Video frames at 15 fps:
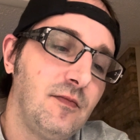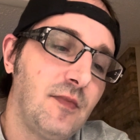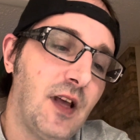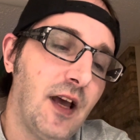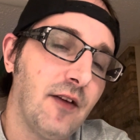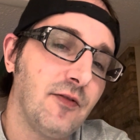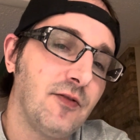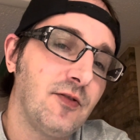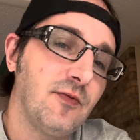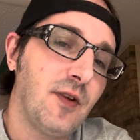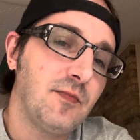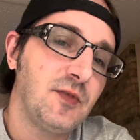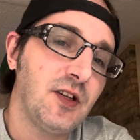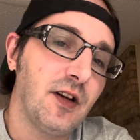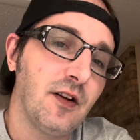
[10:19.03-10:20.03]
having the
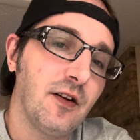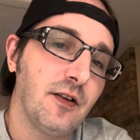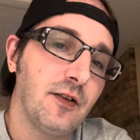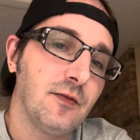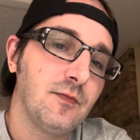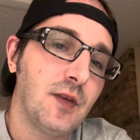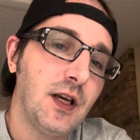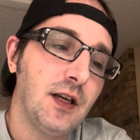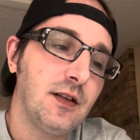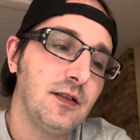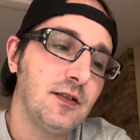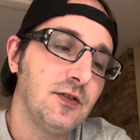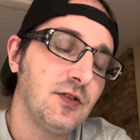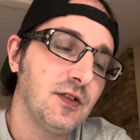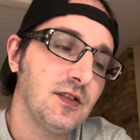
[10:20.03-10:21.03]
Reptarium, man,
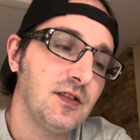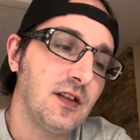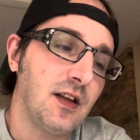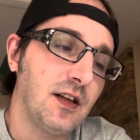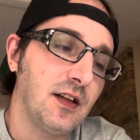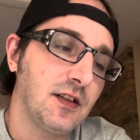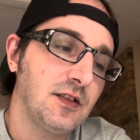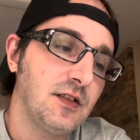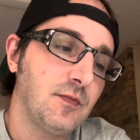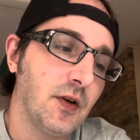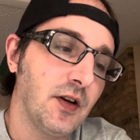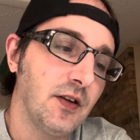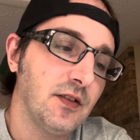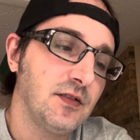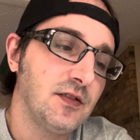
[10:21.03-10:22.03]
and just that
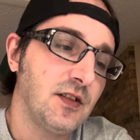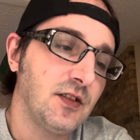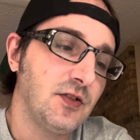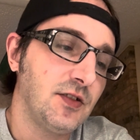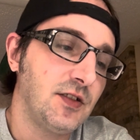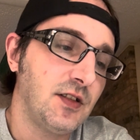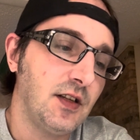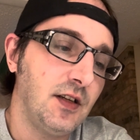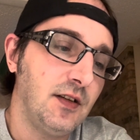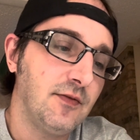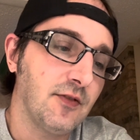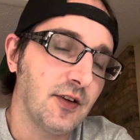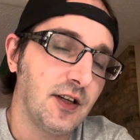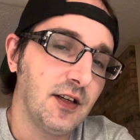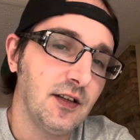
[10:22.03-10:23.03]
experience that you see
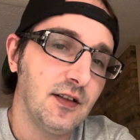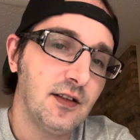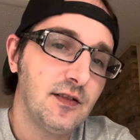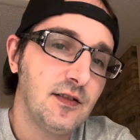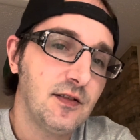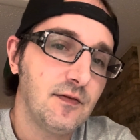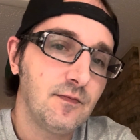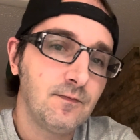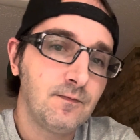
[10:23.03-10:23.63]
for kids.